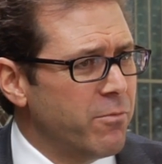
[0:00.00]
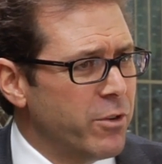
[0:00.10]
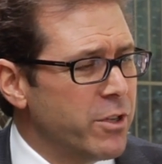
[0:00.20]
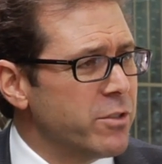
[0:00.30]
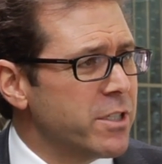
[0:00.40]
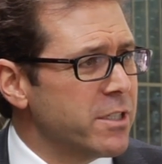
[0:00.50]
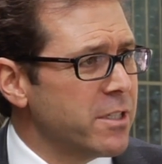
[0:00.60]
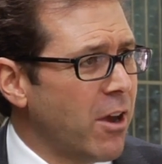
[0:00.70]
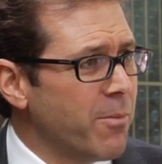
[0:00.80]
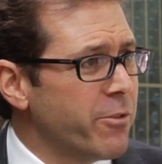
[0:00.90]

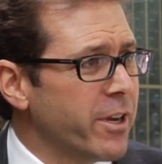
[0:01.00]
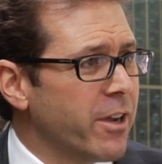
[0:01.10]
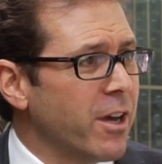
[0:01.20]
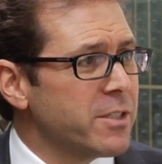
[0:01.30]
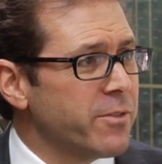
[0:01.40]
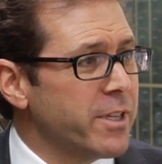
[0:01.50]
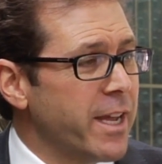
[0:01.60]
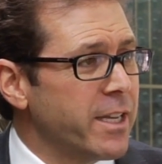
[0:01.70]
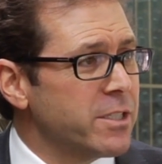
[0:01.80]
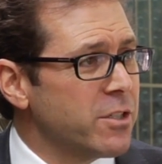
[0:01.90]
reduces operating costs for
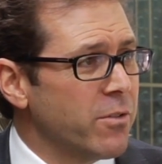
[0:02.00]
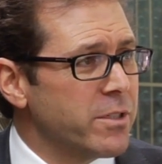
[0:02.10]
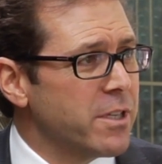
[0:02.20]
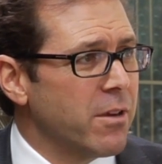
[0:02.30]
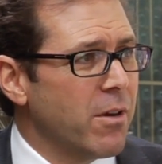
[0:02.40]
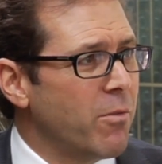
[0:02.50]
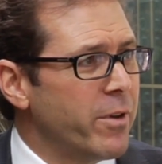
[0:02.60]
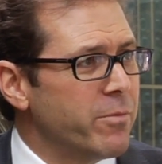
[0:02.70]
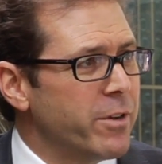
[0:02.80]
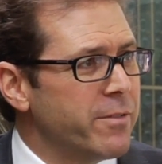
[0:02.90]
tenants, so it's a
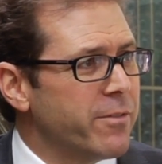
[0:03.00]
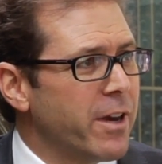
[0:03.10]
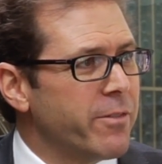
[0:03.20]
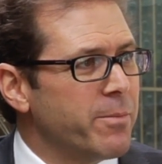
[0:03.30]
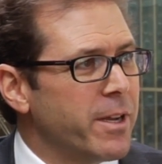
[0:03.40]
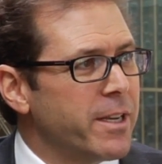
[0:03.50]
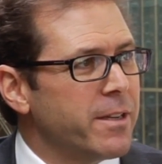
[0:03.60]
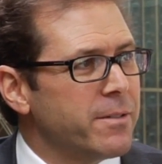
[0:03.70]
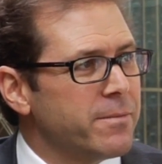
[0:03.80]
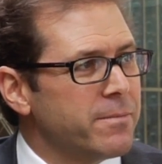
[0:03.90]
win-win for everybody.